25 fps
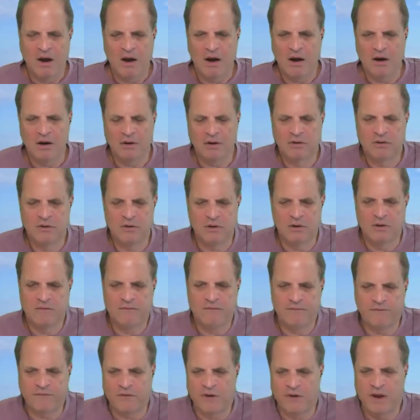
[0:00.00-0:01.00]
Our good
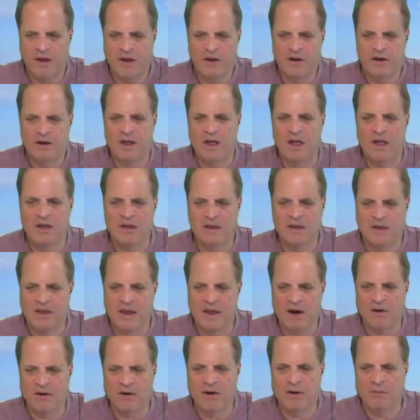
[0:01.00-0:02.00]
friend uh,
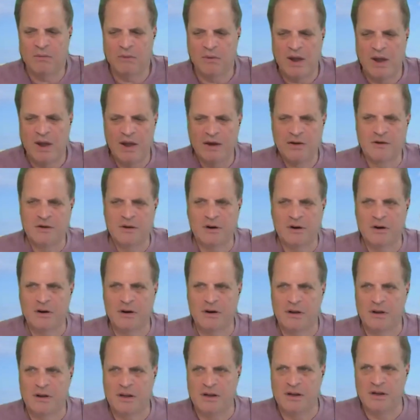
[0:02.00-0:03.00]
Gary
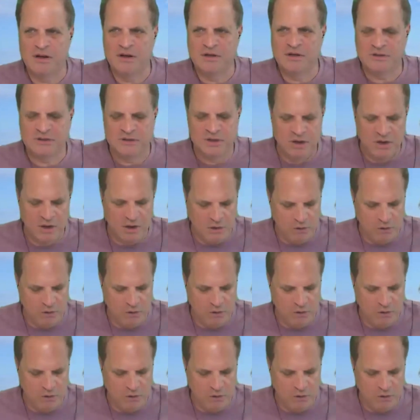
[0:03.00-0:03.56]
Wagner is